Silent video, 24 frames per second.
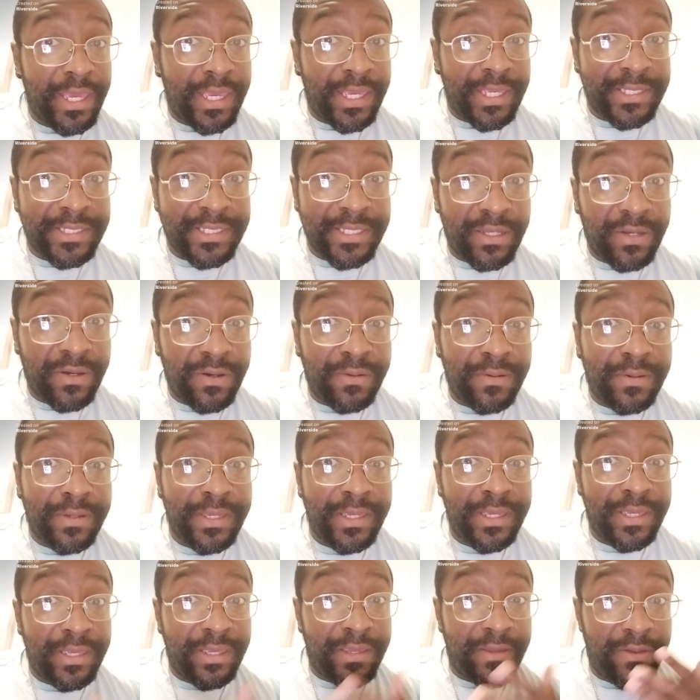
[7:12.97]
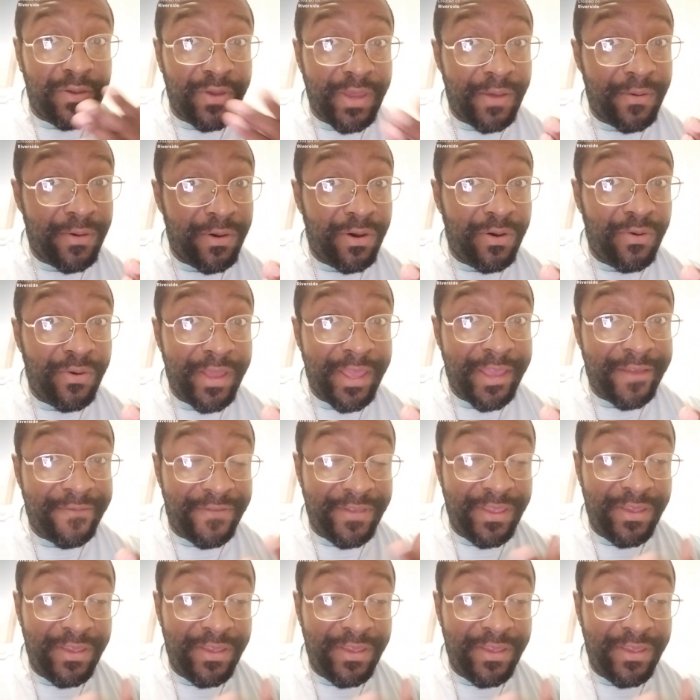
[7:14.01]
So you have an OF,